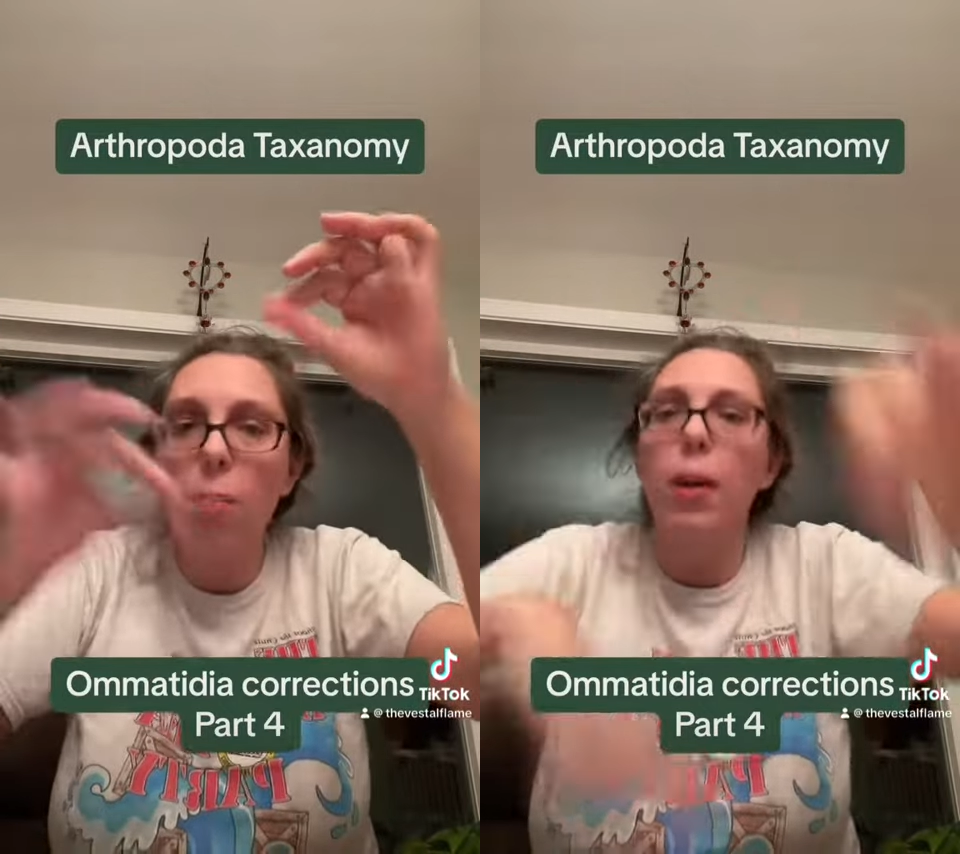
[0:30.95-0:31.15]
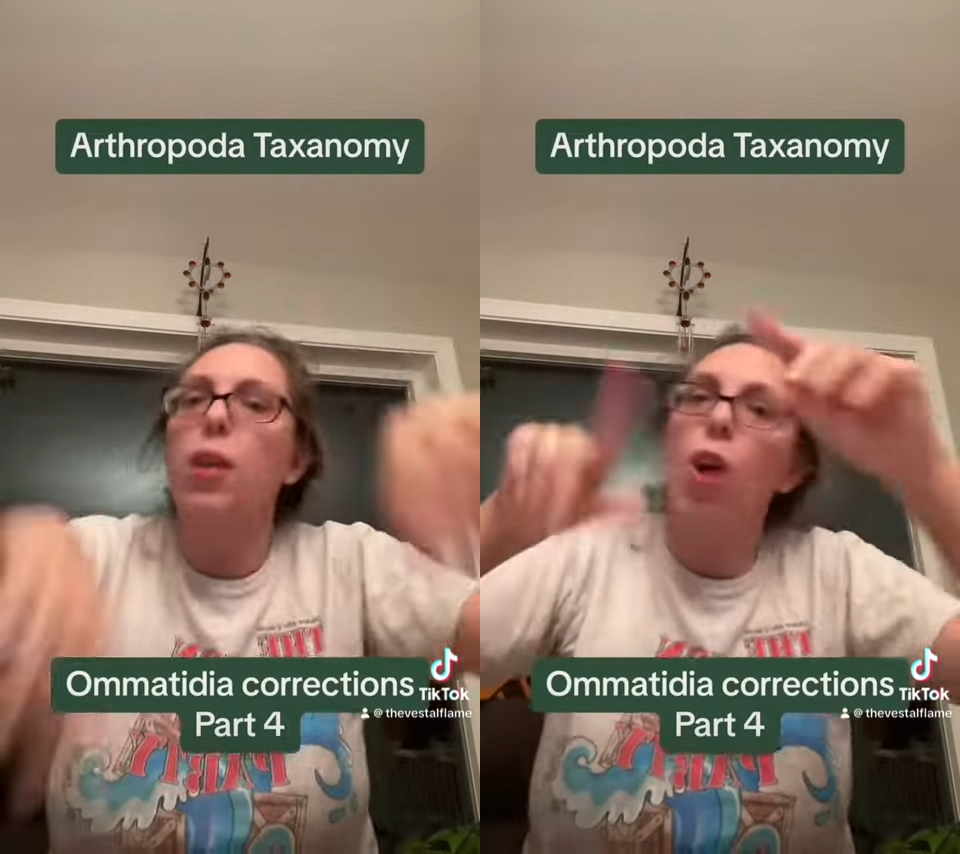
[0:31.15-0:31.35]

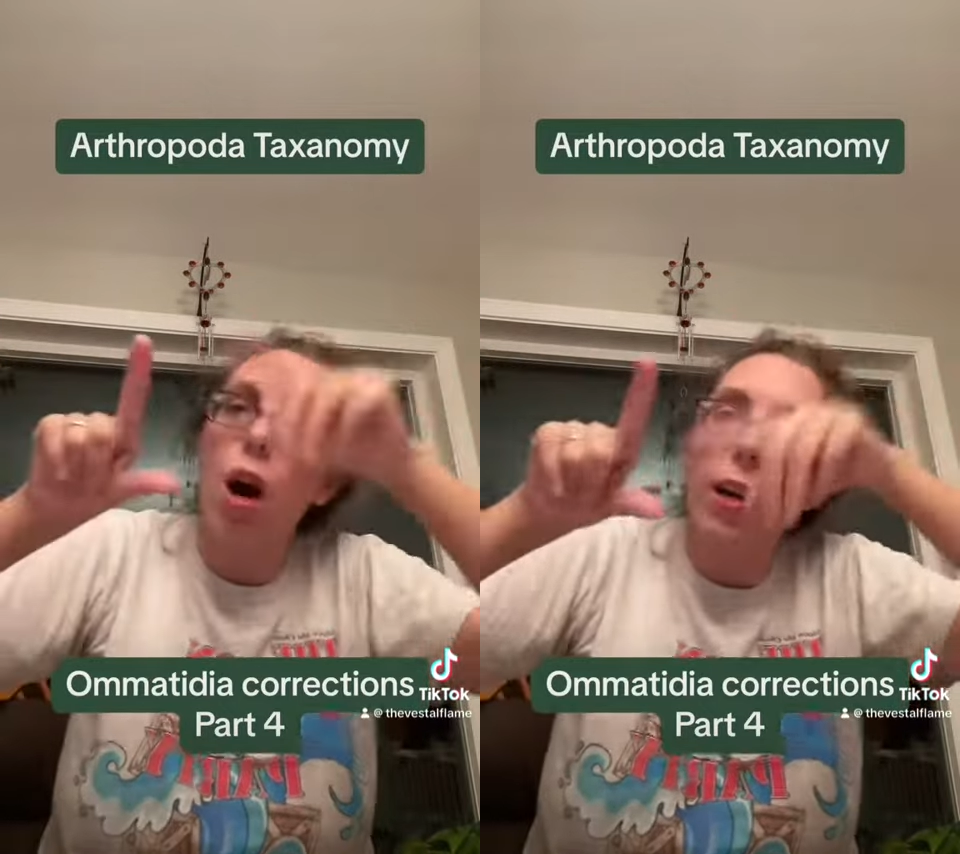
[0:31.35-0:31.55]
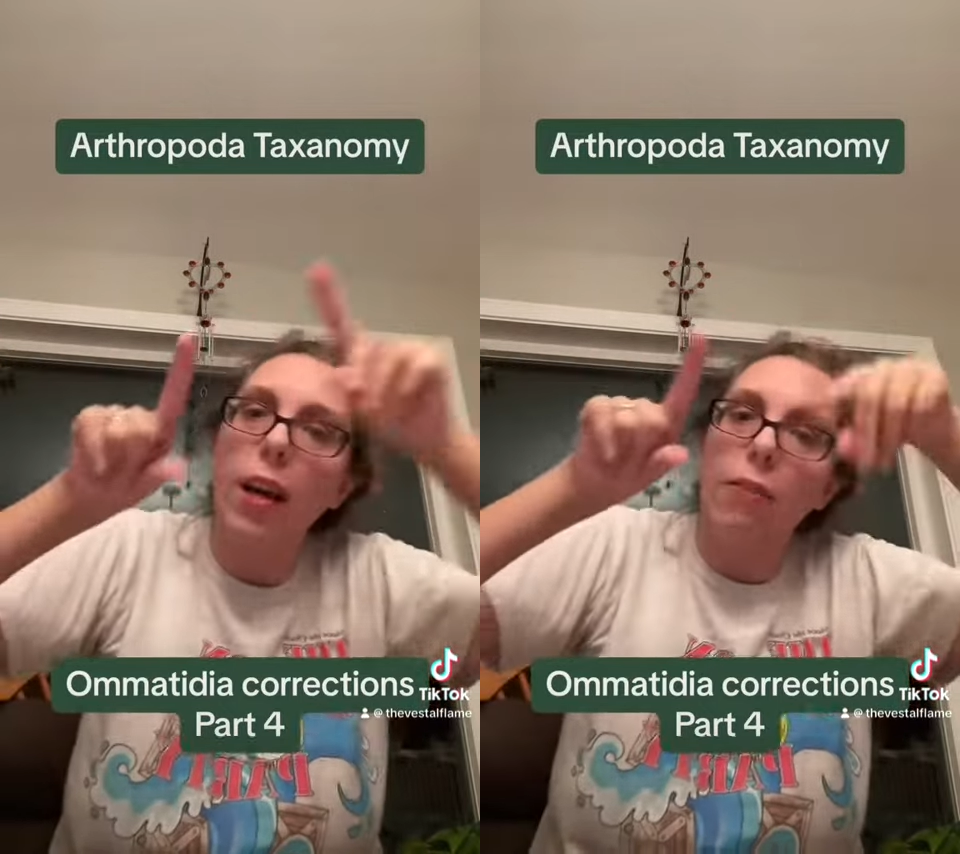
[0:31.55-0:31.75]
but
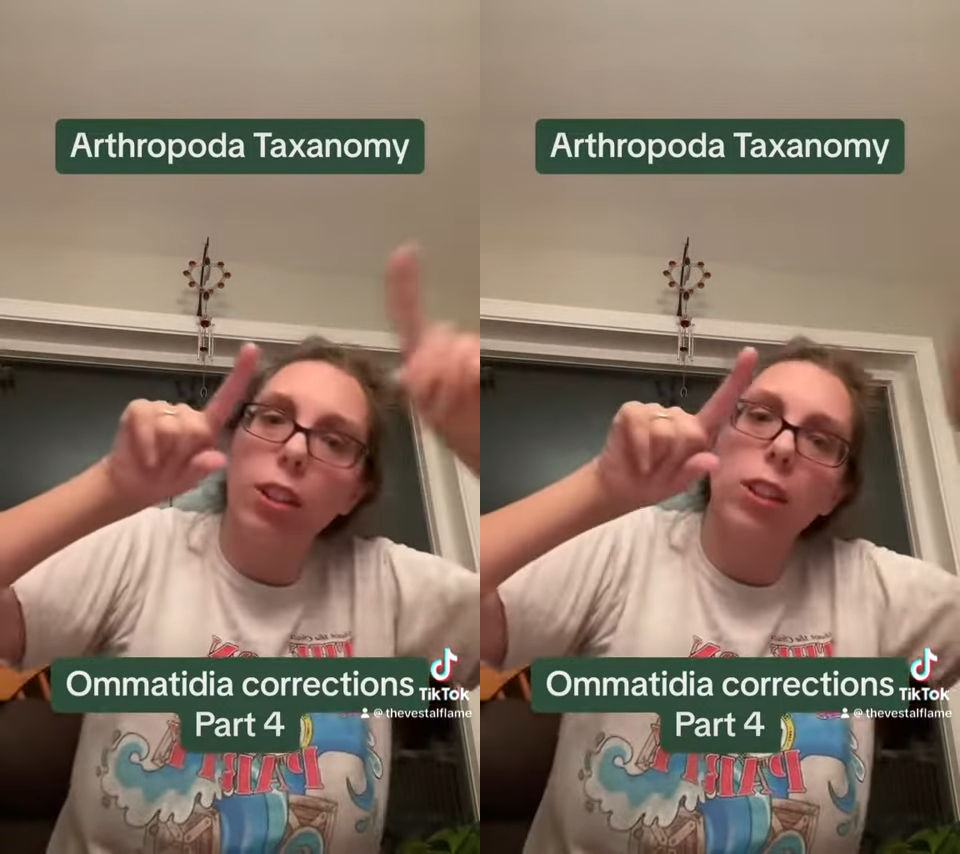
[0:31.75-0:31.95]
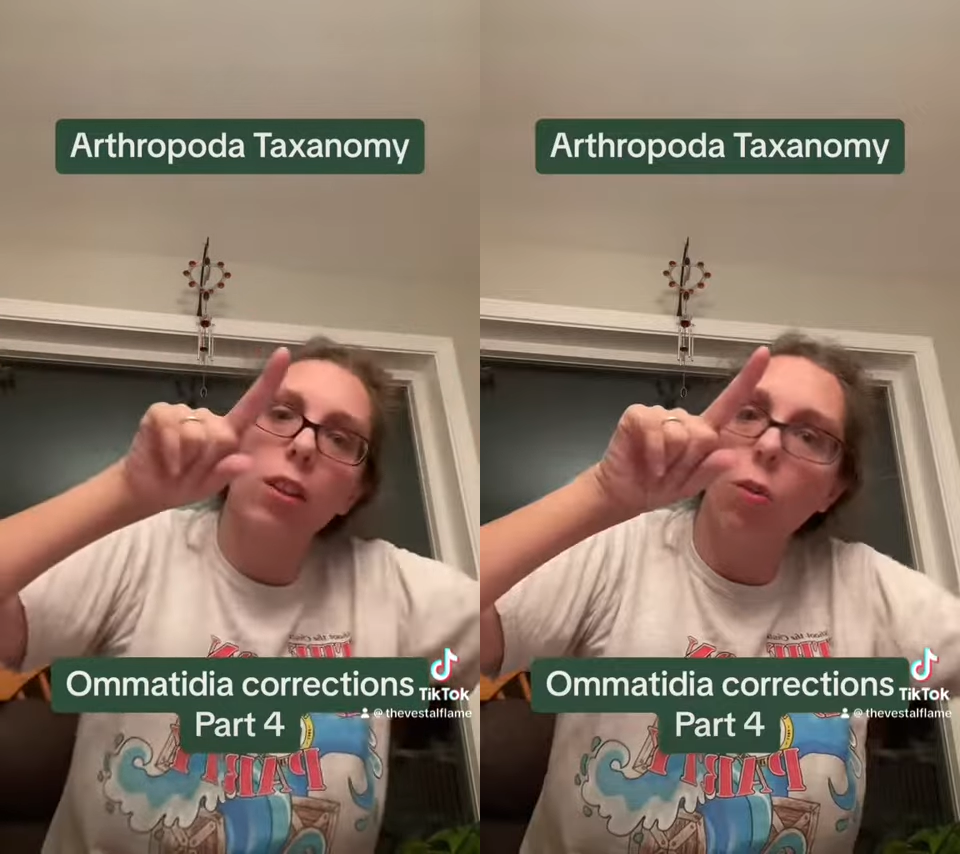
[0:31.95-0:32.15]
not in every
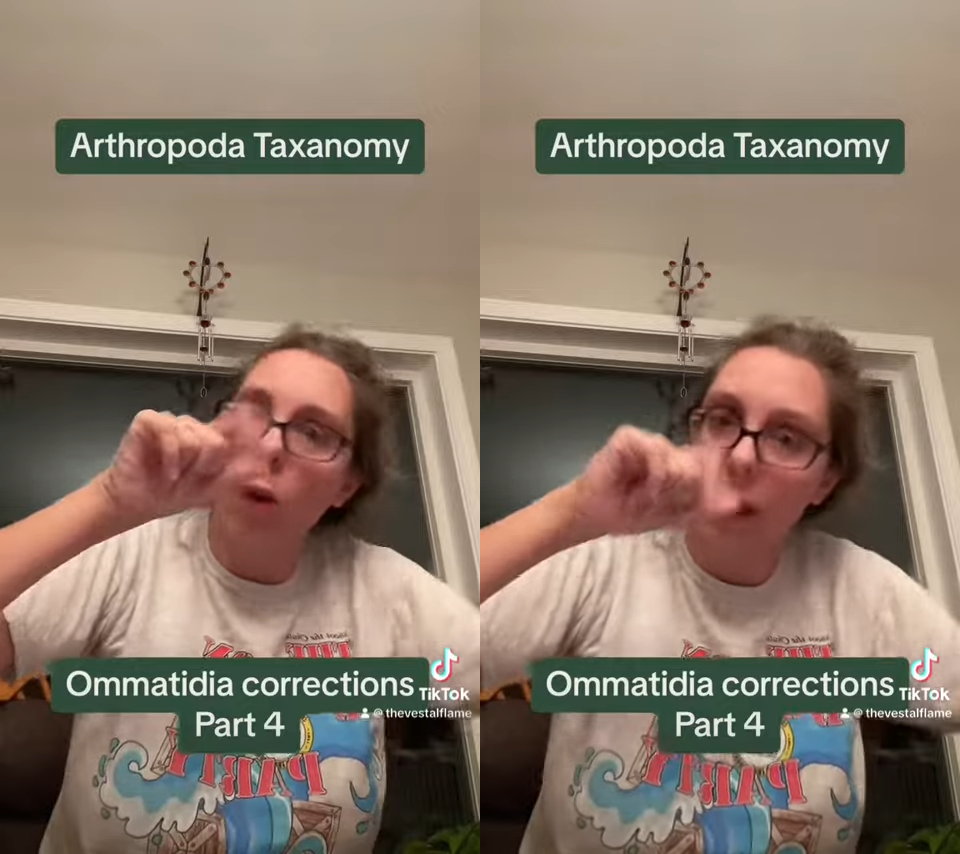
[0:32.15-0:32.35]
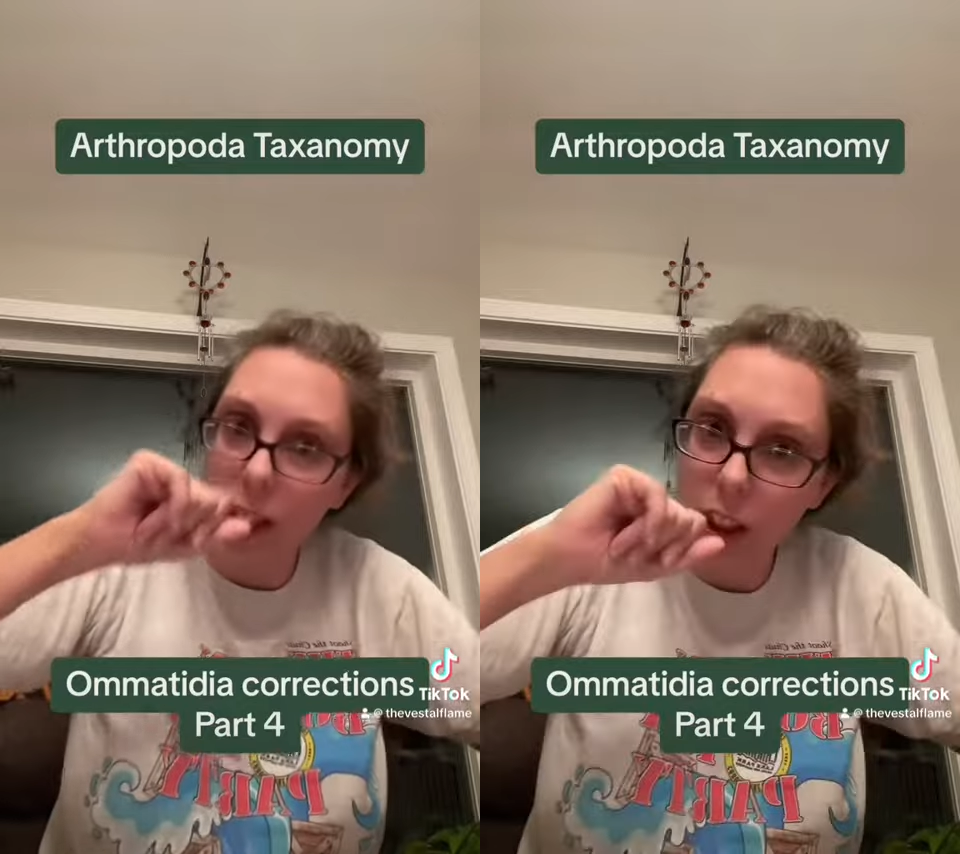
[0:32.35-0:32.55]
single
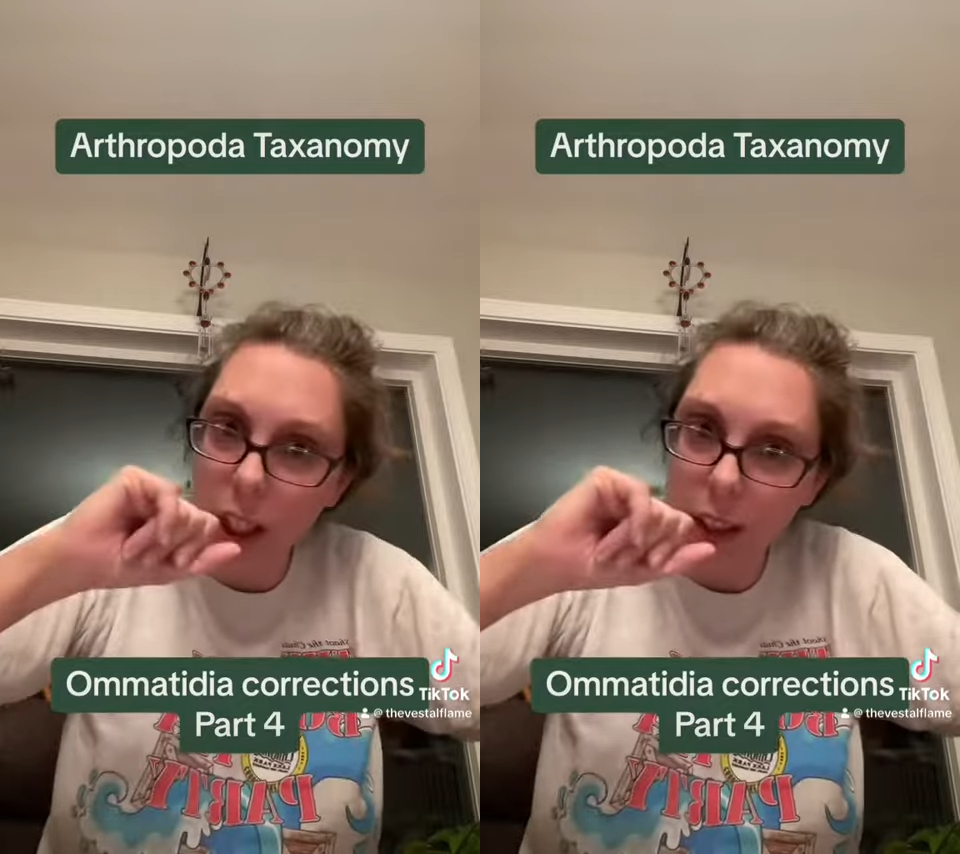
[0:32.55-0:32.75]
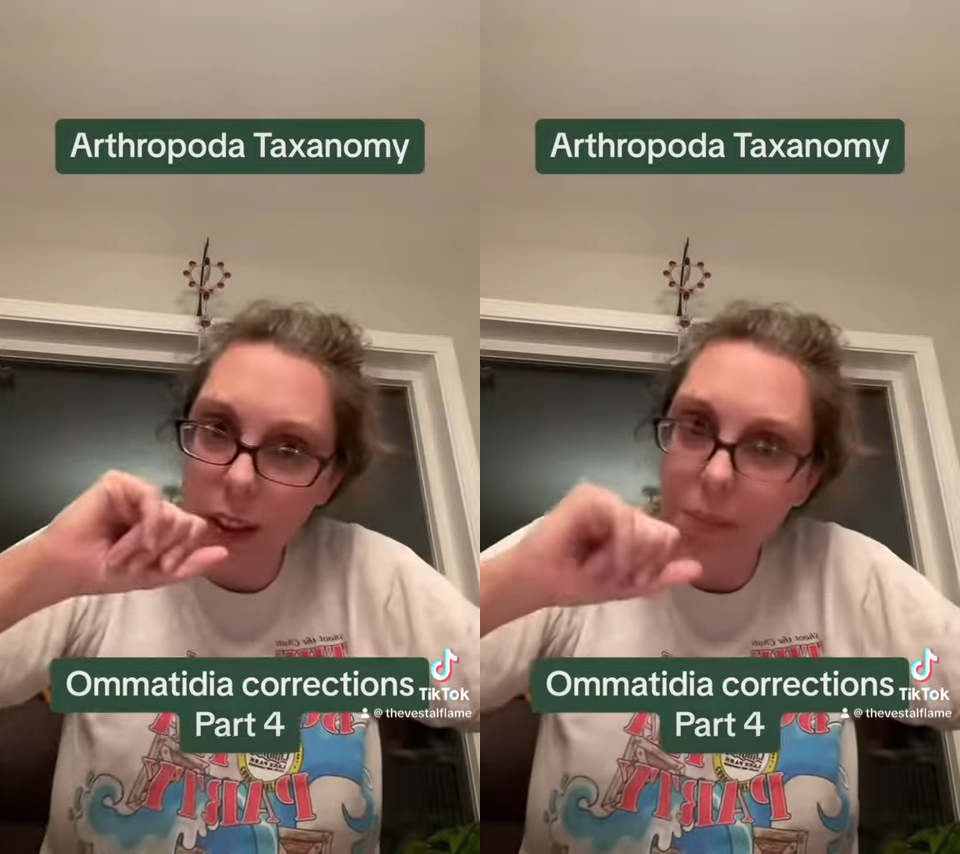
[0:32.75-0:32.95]
one of the
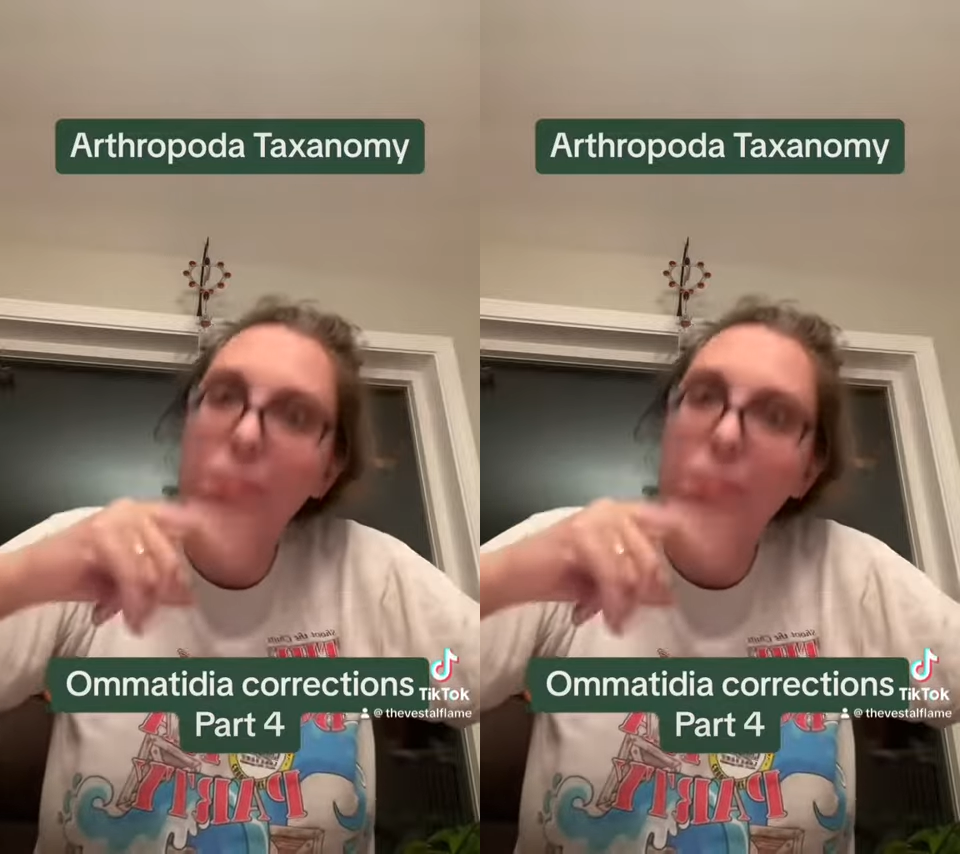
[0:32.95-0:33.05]
chains.